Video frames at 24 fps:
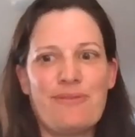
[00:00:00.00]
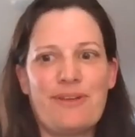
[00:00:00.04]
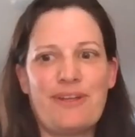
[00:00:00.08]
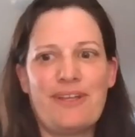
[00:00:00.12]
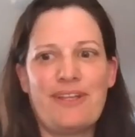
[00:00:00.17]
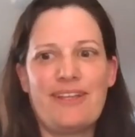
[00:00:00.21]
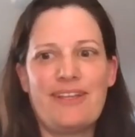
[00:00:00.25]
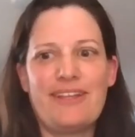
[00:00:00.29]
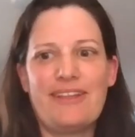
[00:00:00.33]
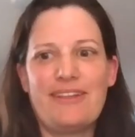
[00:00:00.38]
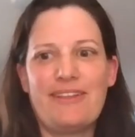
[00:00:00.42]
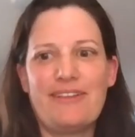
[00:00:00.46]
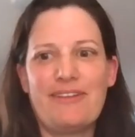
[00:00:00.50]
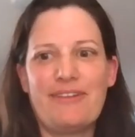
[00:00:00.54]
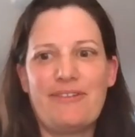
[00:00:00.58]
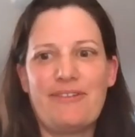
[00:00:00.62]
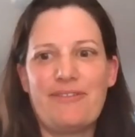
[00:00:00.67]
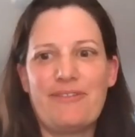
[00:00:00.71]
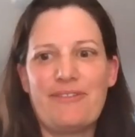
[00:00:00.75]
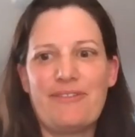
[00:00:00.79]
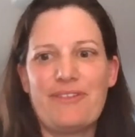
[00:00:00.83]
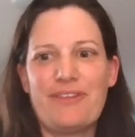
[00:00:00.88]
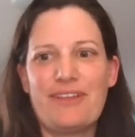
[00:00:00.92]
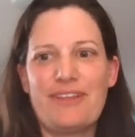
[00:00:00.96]
Well,
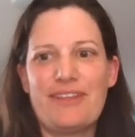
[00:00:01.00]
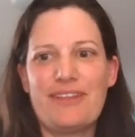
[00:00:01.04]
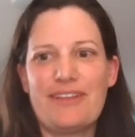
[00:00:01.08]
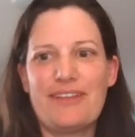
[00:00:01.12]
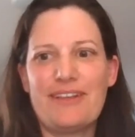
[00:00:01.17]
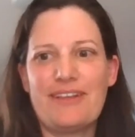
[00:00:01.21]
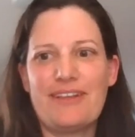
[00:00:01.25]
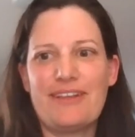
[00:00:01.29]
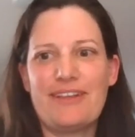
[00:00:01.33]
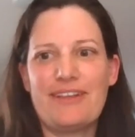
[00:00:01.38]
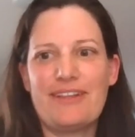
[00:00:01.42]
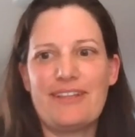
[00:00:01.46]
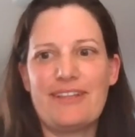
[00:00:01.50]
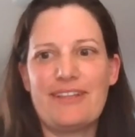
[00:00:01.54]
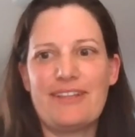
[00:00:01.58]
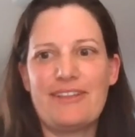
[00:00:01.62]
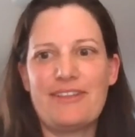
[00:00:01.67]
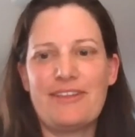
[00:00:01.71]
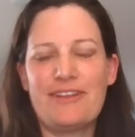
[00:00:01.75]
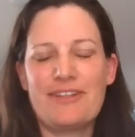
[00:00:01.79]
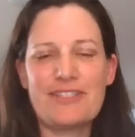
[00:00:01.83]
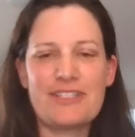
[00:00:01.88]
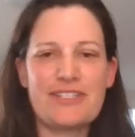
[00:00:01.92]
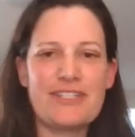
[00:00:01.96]

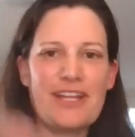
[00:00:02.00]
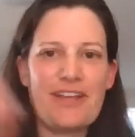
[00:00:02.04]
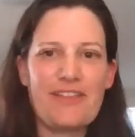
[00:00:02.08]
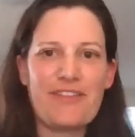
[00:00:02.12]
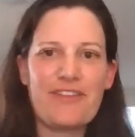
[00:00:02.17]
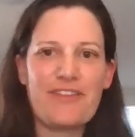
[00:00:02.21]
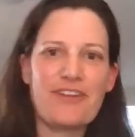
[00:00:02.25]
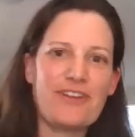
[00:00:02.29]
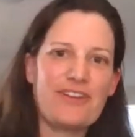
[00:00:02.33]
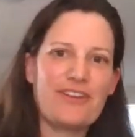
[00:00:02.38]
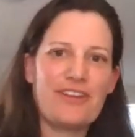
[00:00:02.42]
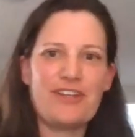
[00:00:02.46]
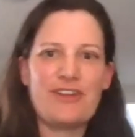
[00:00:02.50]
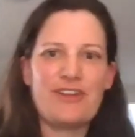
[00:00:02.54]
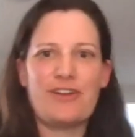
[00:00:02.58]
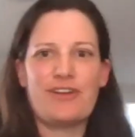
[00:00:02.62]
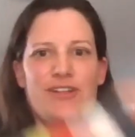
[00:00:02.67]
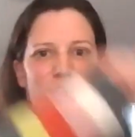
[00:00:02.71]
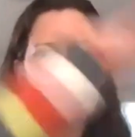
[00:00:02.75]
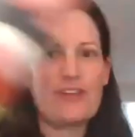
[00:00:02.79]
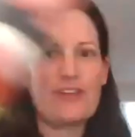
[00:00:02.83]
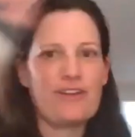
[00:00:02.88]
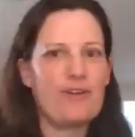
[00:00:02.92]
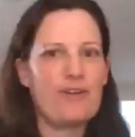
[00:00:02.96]
there's another, you know,
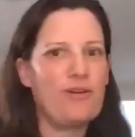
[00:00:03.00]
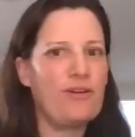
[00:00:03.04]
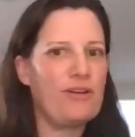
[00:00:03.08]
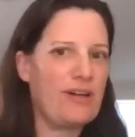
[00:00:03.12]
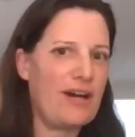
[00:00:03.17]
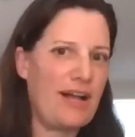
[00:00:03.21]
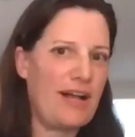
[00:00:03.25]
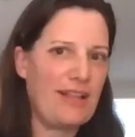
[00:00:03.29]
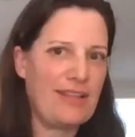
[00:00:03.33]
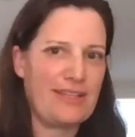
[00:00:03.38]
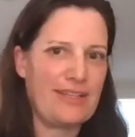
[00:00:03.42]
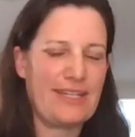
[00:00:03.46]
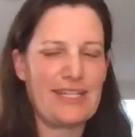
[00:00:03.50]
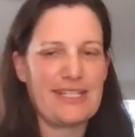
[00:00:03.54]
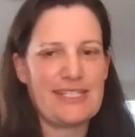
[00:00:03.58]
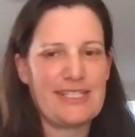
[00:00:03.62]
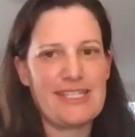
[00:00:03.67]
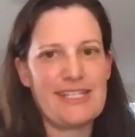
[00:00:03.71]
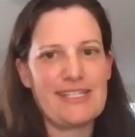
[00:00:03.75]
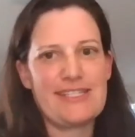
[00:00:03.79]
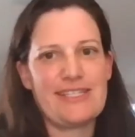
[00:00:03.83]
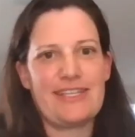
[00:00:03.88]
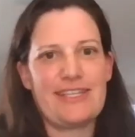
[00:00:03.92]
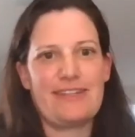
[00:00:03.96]
another whole holiday
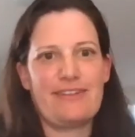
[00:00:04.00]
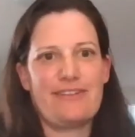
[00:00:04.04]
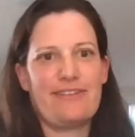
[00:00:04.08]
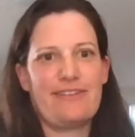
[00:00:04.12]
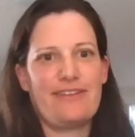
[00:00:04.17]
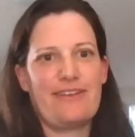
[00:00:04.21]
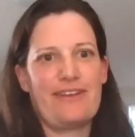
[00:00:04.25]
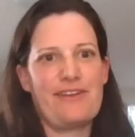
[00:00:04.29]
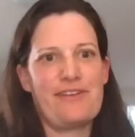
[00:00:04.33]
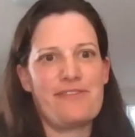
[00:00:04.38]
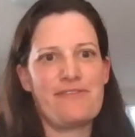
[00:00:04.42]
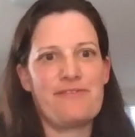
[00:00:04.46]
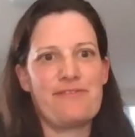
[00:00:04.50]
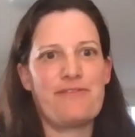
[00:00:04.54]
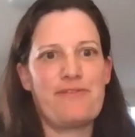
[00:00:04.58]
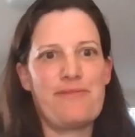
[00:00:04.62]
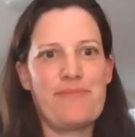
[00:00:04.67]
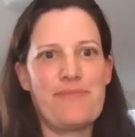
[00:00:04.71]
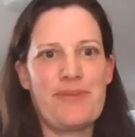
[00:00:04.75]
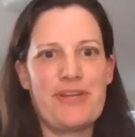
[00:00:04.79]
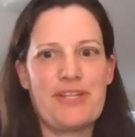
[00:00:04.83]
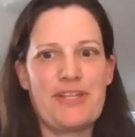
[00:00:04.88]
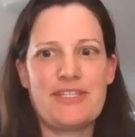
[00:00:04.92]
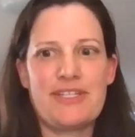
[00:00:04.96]
season of
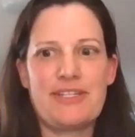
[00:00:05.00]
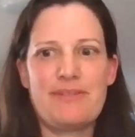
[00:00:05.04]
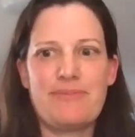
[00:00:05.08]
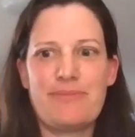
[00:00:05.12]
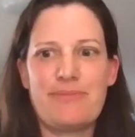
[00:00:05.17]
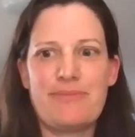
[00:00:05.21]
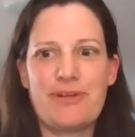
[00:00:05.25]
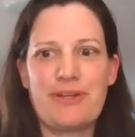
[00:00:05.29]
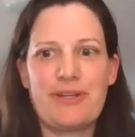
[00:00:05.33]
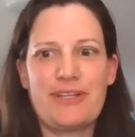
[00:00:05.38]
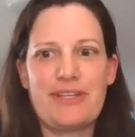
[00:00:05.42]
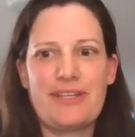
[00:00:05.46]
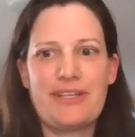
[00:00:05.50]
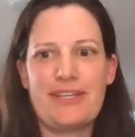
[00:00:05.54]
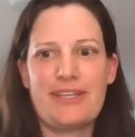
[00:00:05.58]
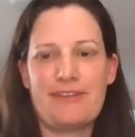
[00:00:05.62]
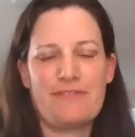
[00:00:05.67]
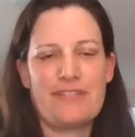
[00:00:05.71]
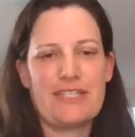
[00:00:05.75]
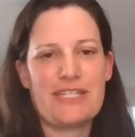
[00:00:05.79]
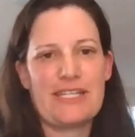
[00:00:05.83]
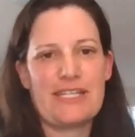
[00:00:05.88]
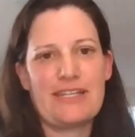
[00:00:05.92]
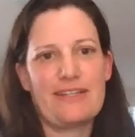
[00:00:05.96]
pigeon book
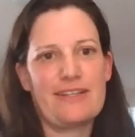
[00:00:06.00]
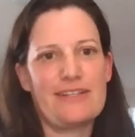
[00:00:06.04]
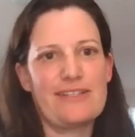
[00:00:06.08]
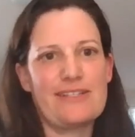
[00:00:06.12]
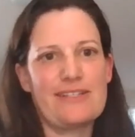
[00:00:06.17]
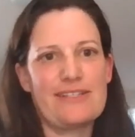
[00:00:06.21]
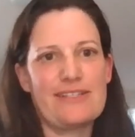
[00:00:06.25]
gifting.